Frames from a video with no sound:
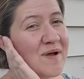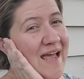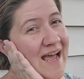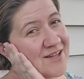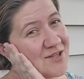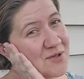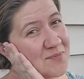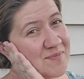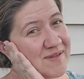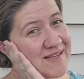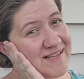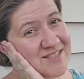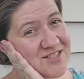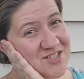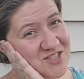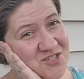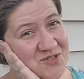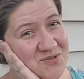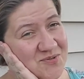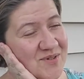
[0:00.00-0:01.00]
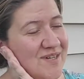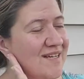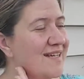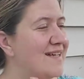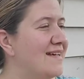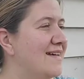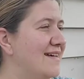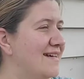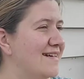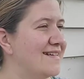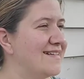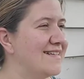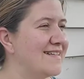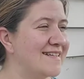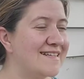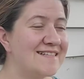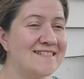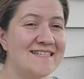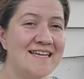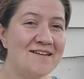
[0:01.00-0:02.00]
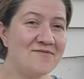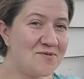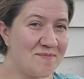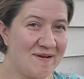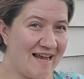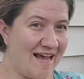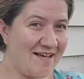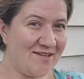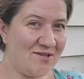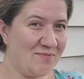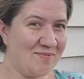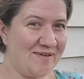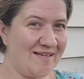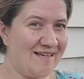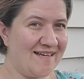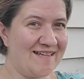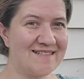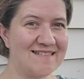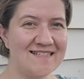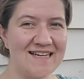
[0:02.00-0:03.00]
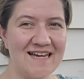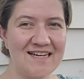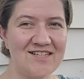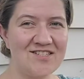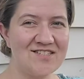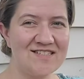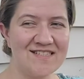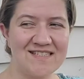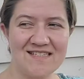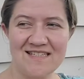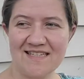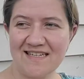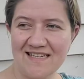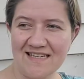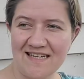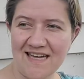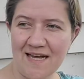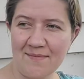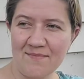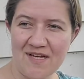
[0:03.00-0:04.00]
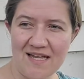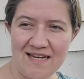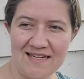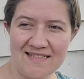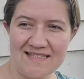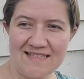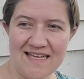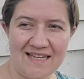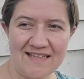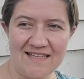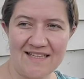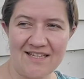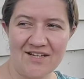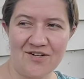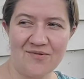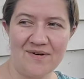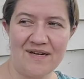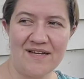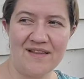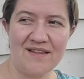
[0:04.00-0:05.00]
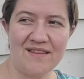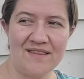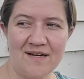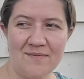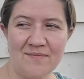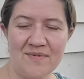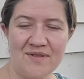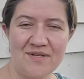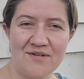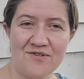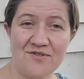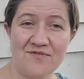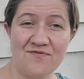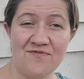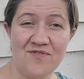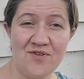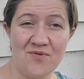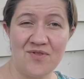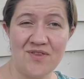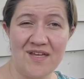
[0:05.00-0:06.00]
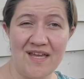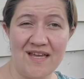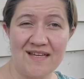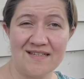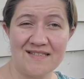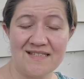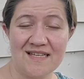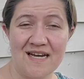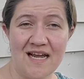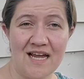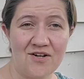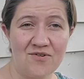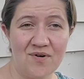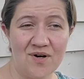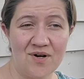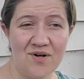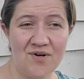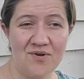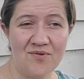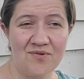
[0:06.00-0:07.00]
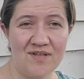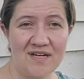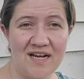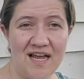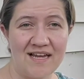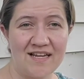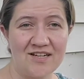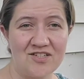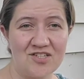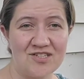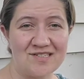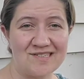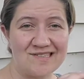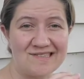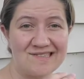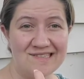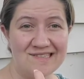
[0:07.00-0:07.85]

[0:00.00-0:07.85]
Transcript: aloe plants too because uh, I have too many aloe plants. I just, uh, I'm not exactly a green thumb, but there's a few things that I grow that I can just